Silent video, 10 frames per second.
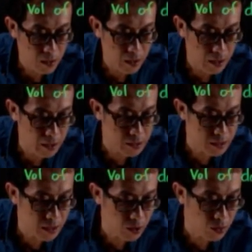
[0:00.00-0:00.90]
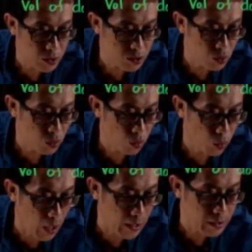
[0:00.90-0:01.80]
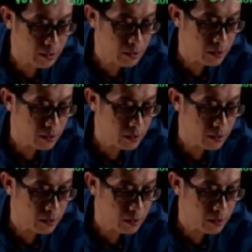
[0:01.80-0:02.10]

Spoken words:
is equals to 1